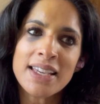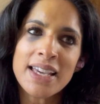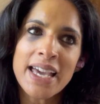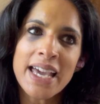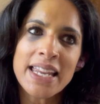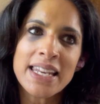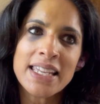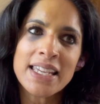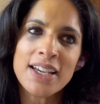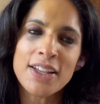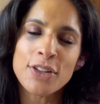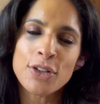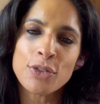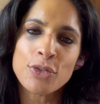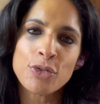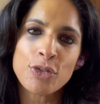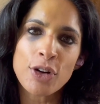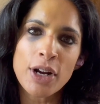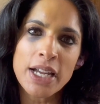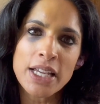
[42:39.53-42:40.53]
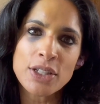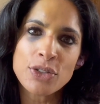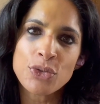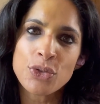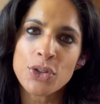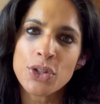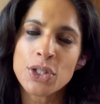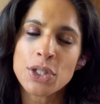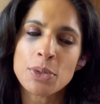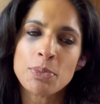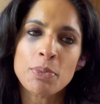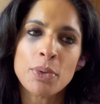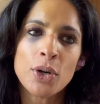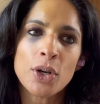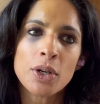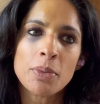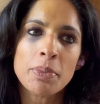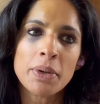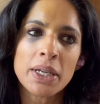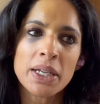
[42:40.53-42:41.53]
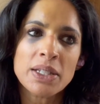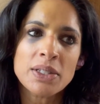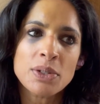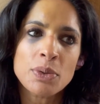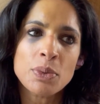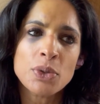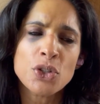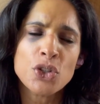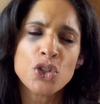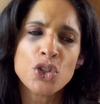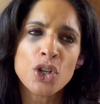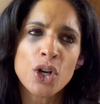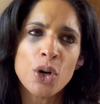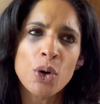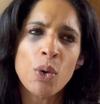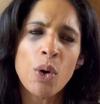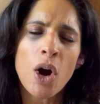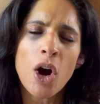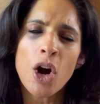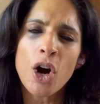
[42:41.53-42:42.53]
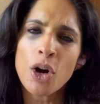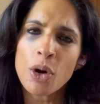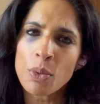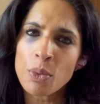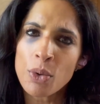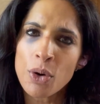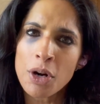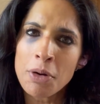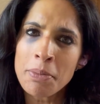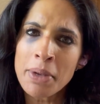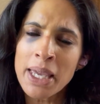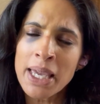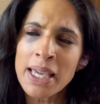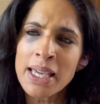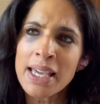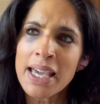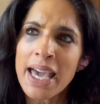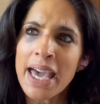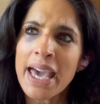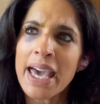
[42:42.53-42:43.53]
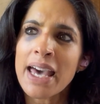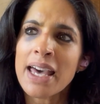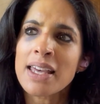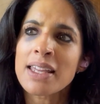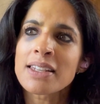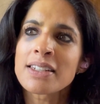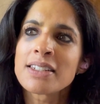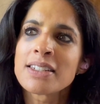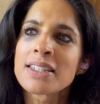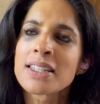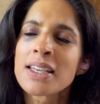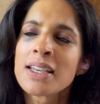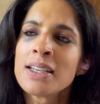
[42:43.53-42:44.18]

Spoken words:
any other phrase for this book because it was so heartwarming, and